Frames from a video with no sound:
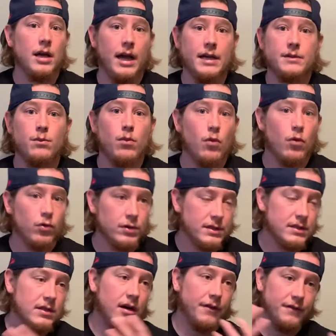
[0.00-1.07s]
as more
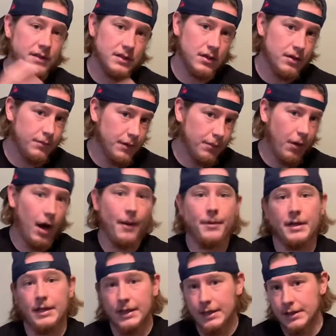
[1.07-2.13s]
stuff is going to be
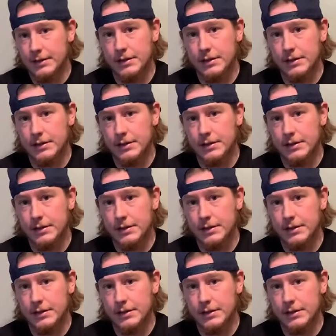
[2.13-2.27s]
popping in.